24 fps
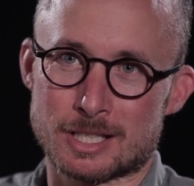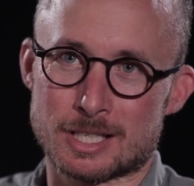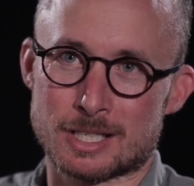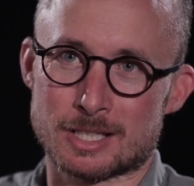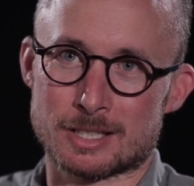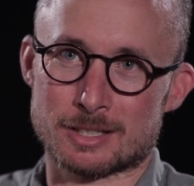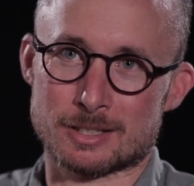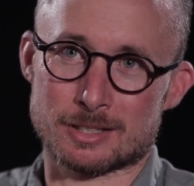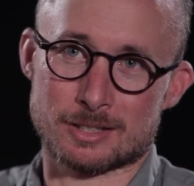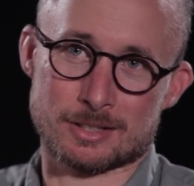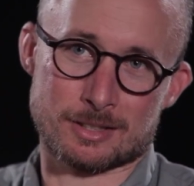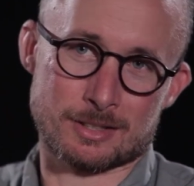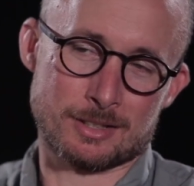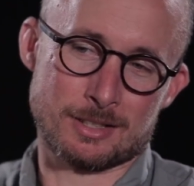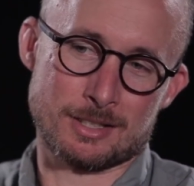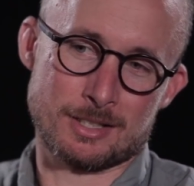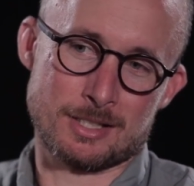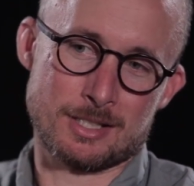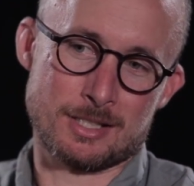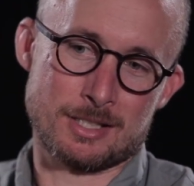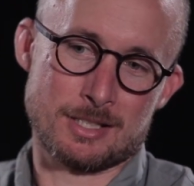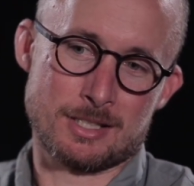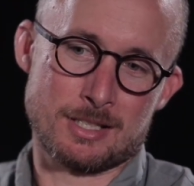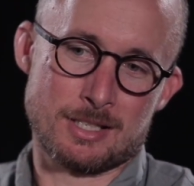and
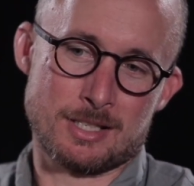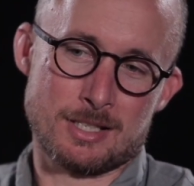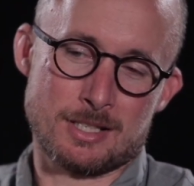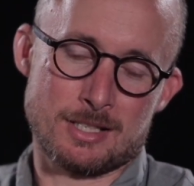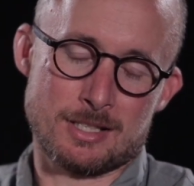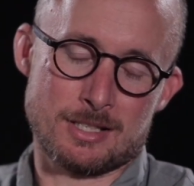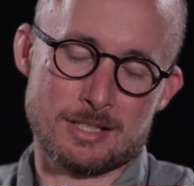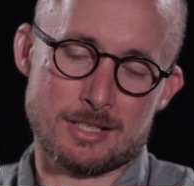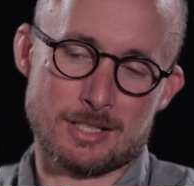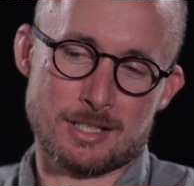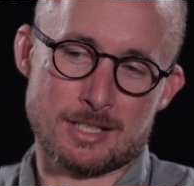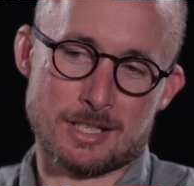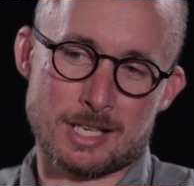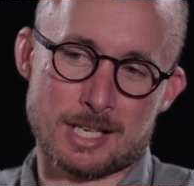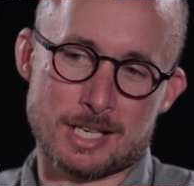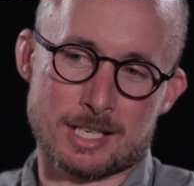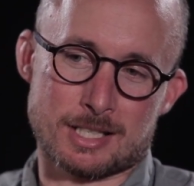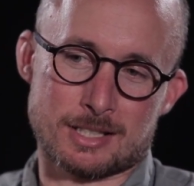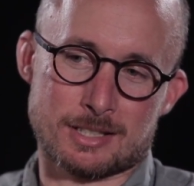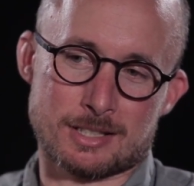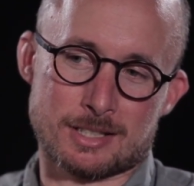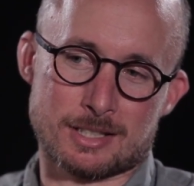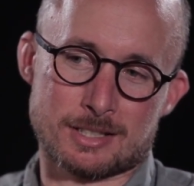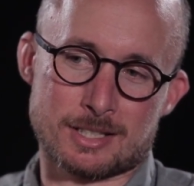
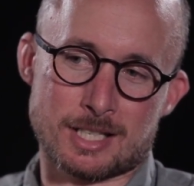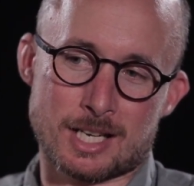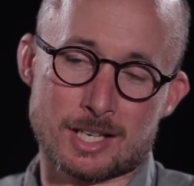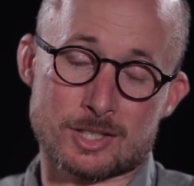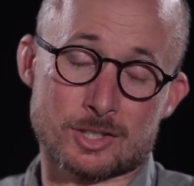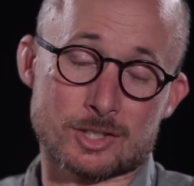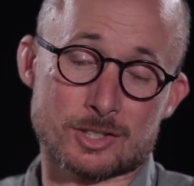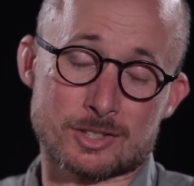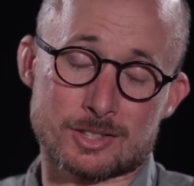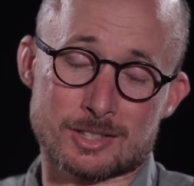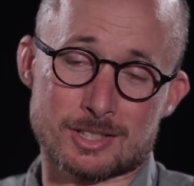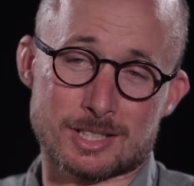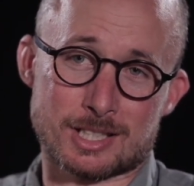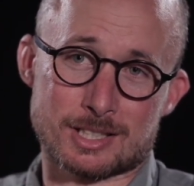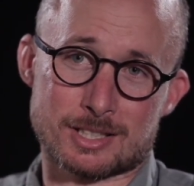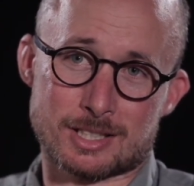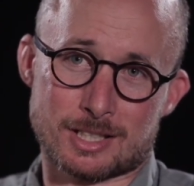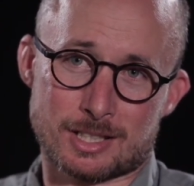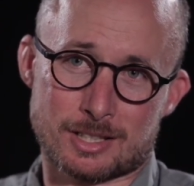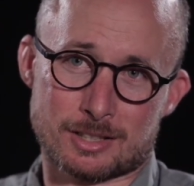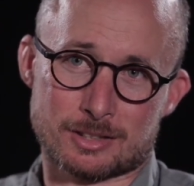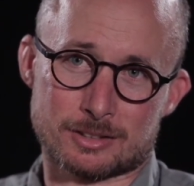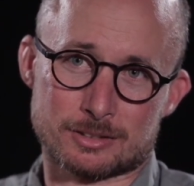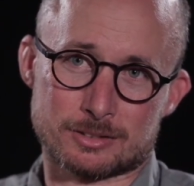attention to
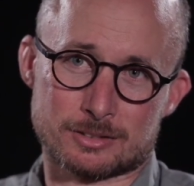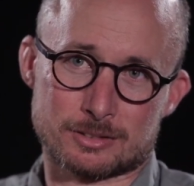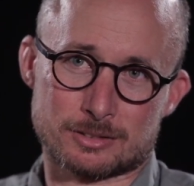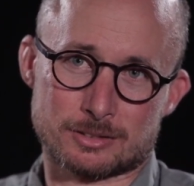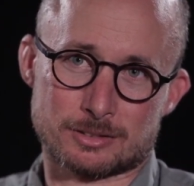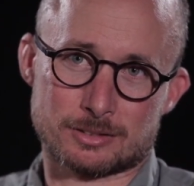detail.